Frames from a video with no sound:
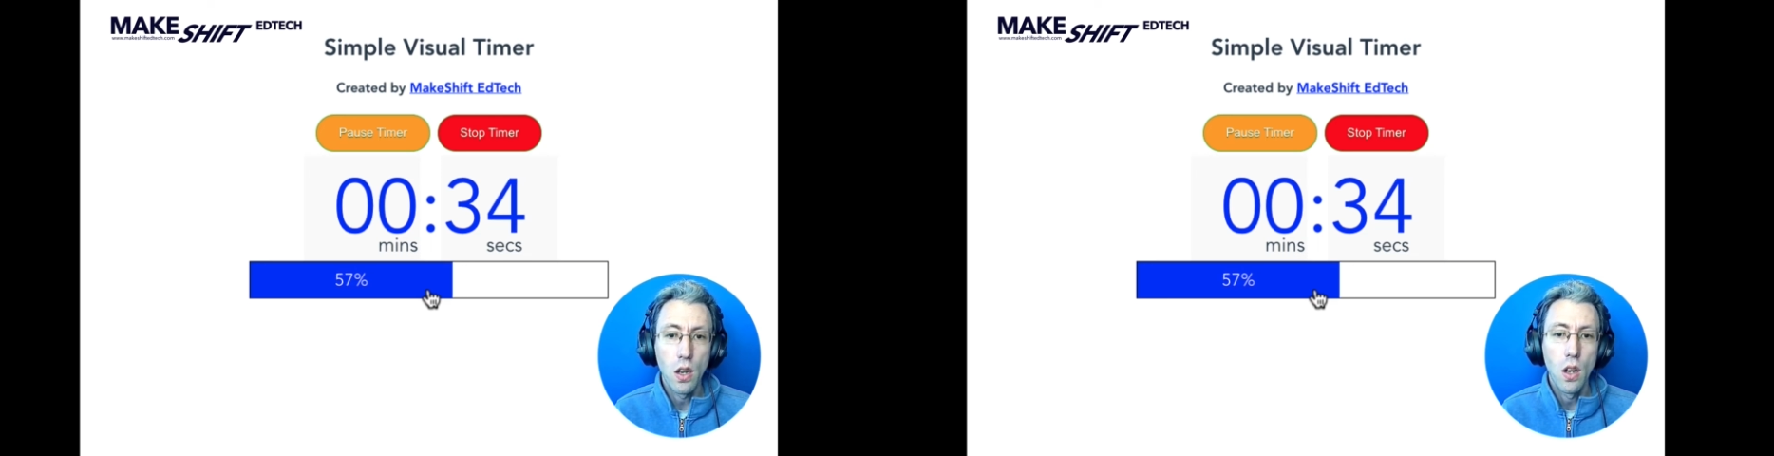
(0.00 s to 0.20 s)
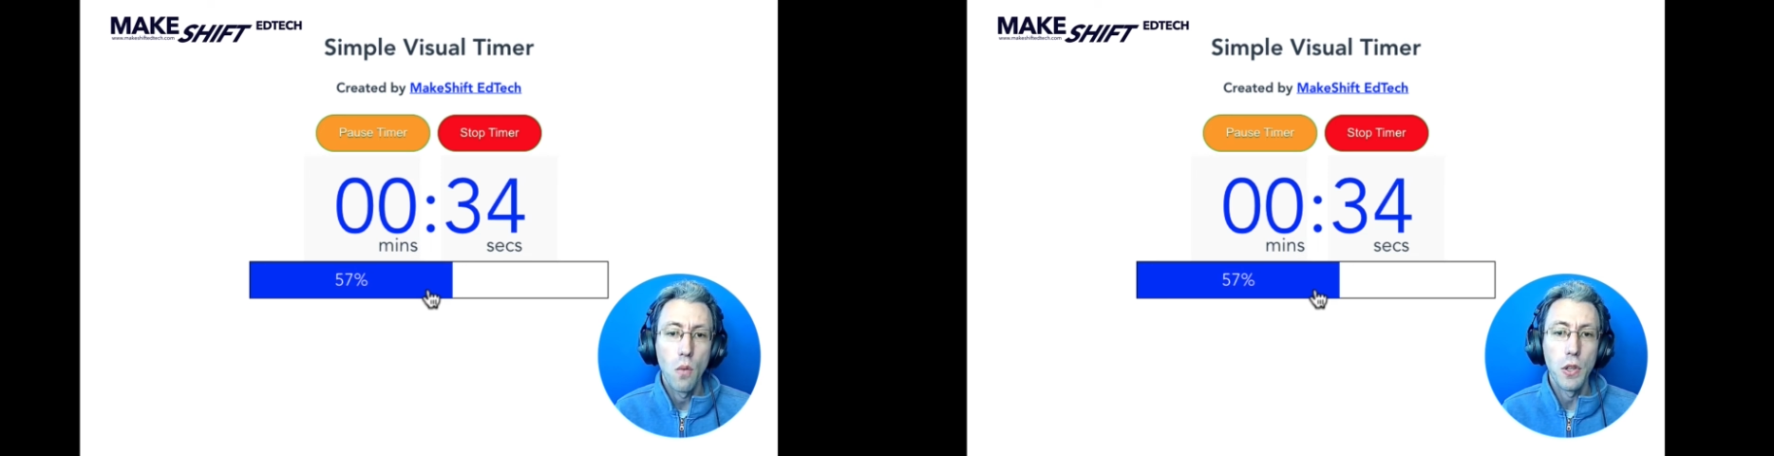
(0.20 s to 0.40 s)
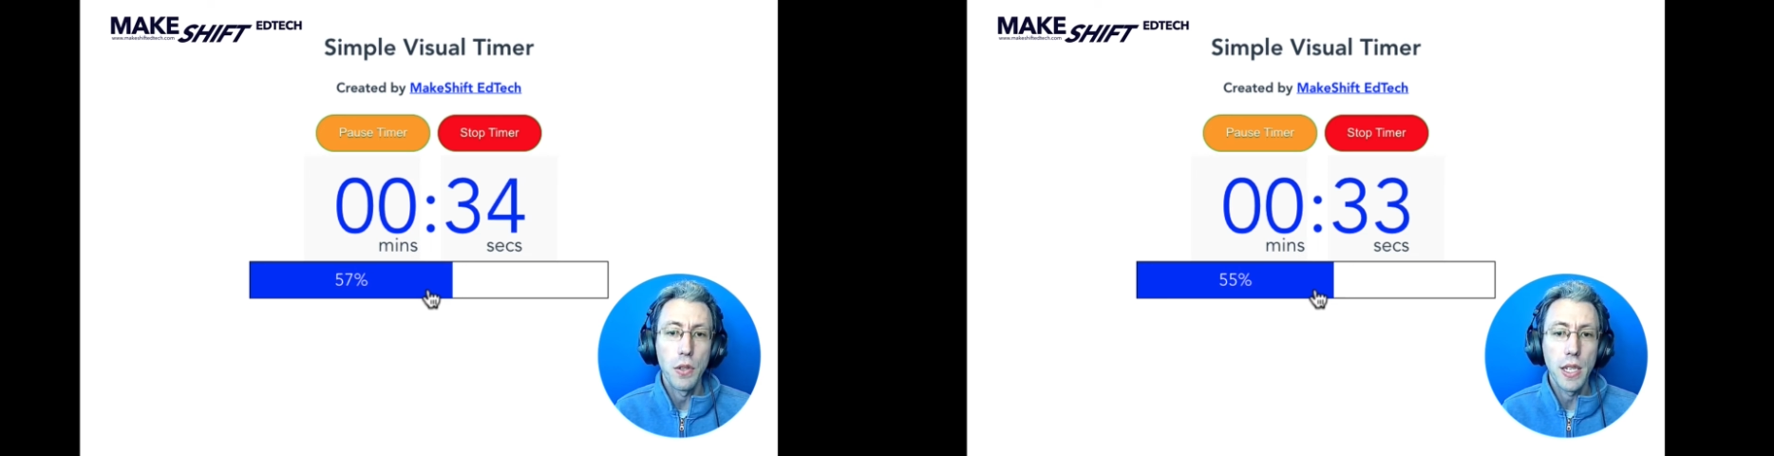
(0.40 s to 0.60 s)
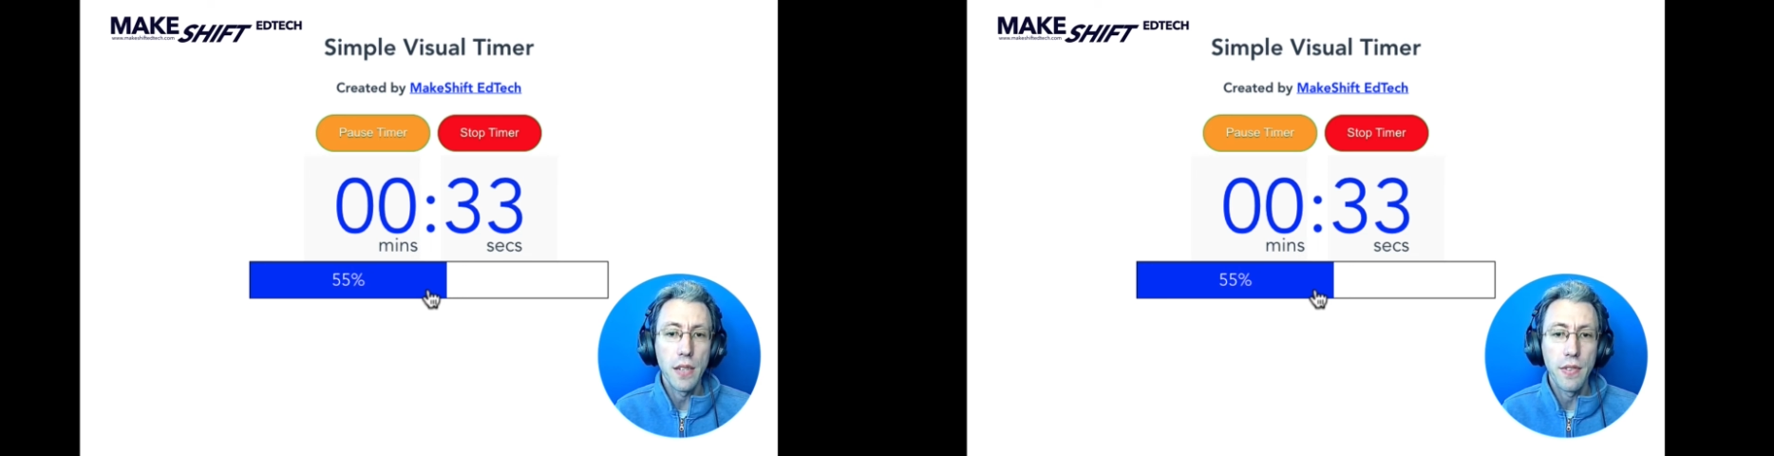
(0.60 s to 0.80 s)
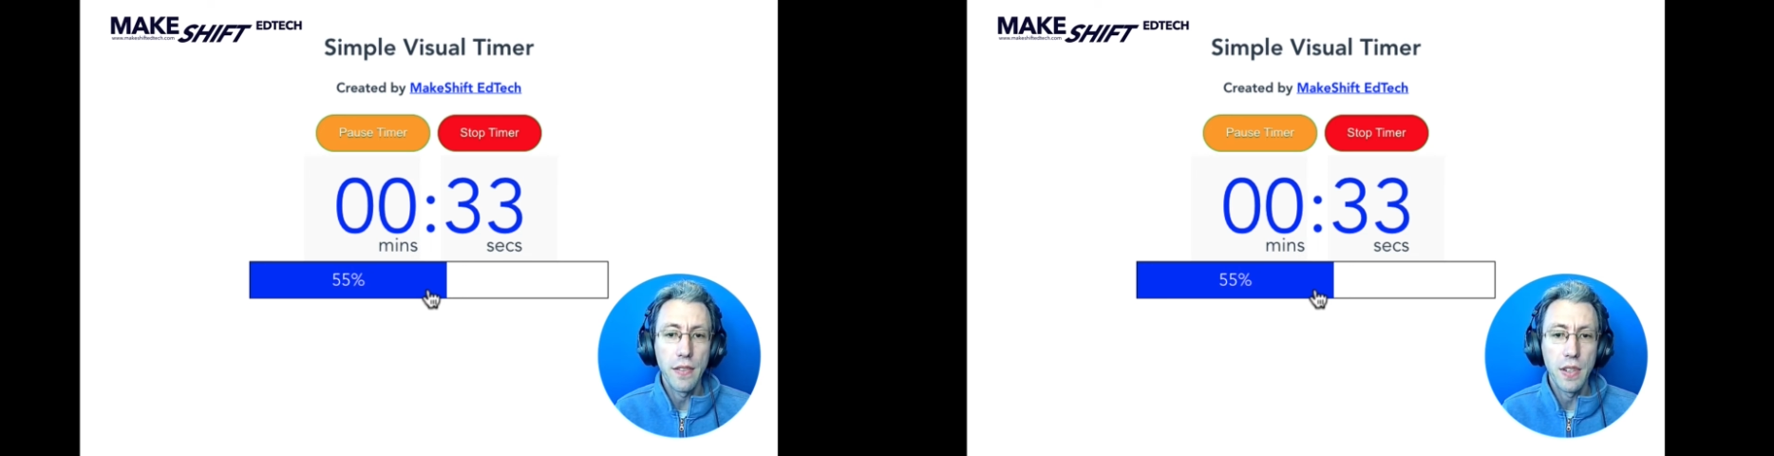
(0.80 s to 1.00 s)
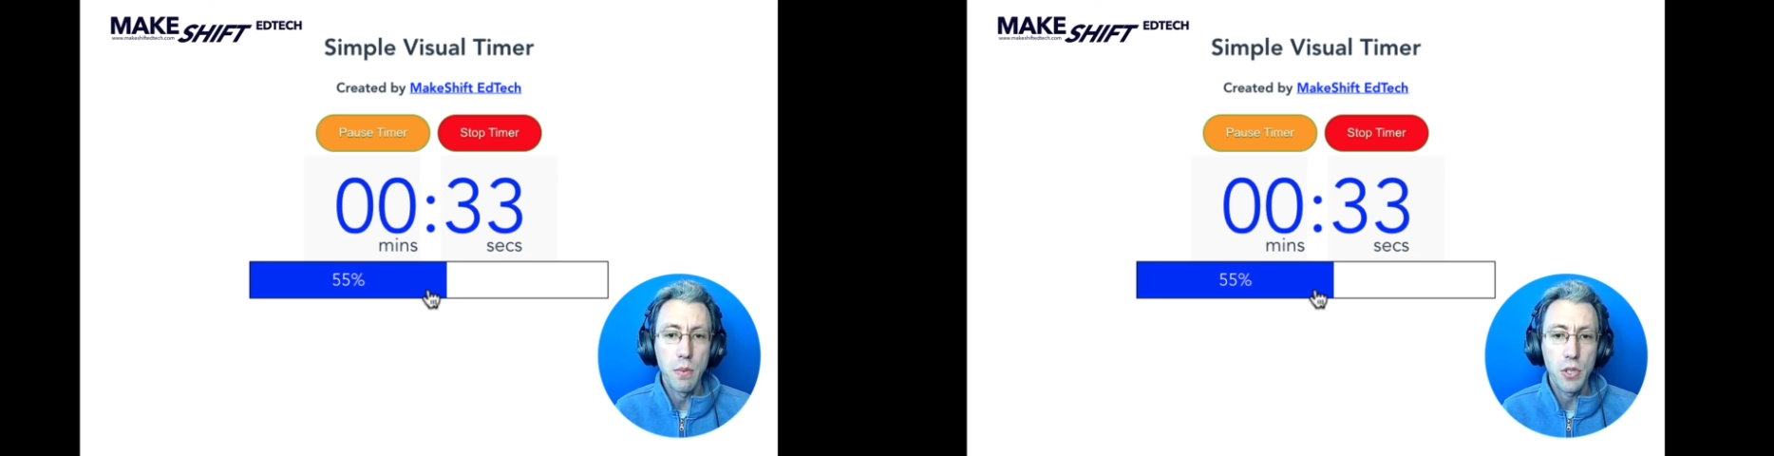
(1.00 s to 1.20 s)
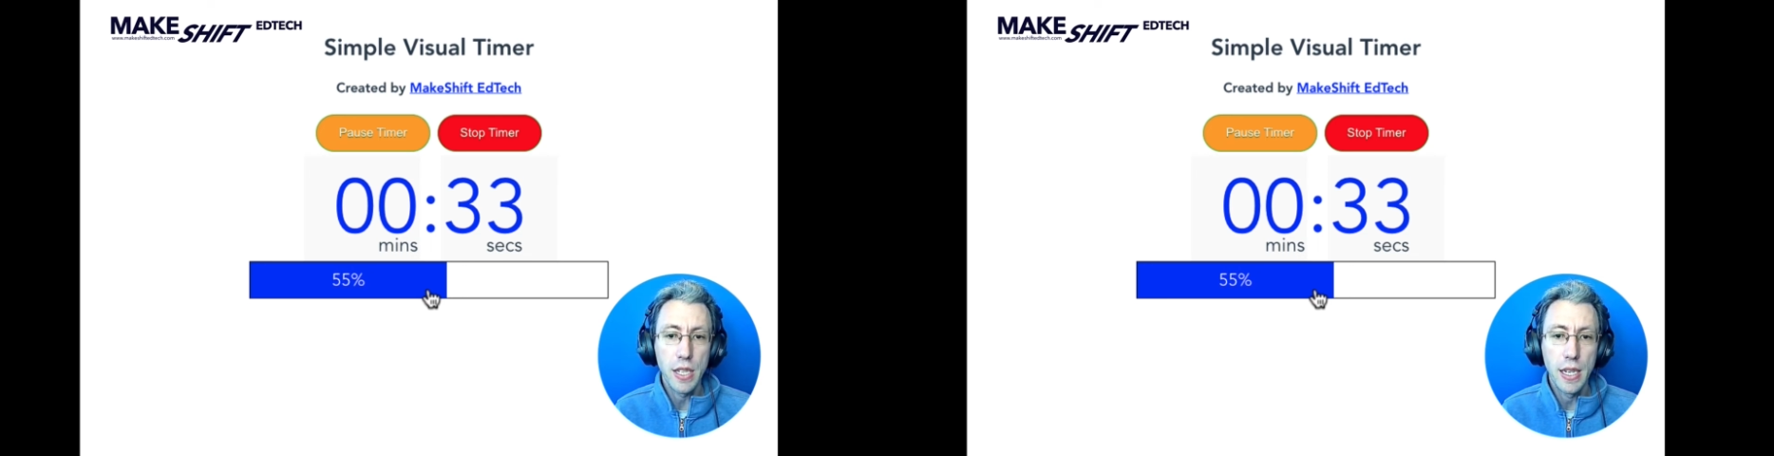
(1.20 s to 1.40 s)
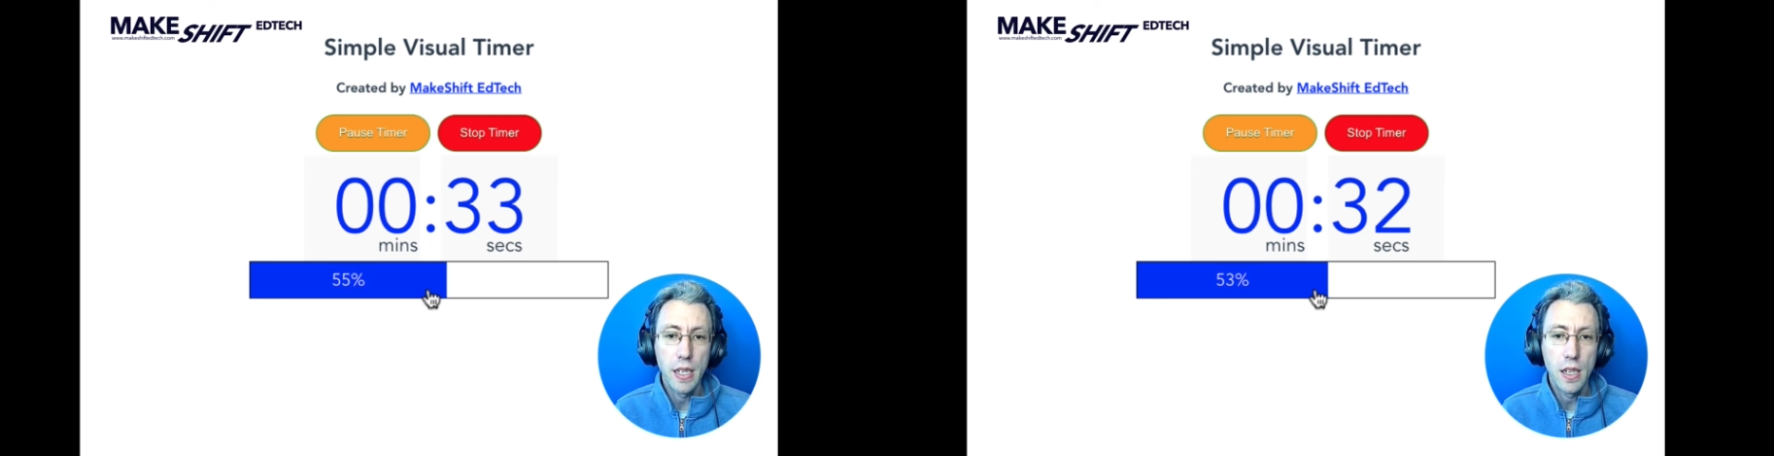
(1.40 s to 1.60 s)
When you get to 50%,